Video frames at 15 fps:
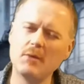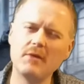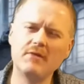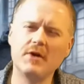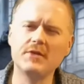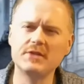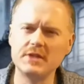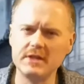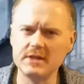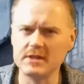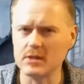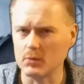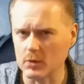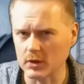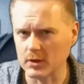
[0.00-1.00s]
Now we've all seen
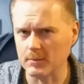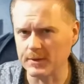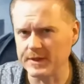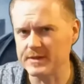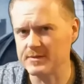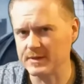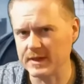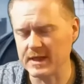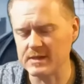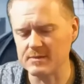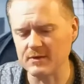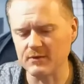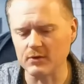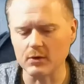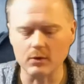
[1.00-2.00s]
this in worker placement games
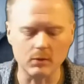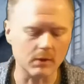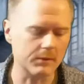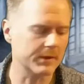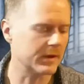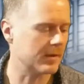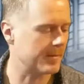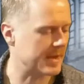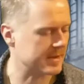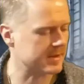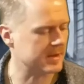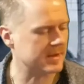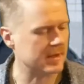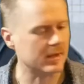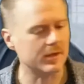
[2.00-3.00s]
before where we're going to
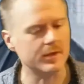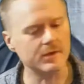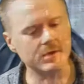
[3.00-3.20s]
basically take our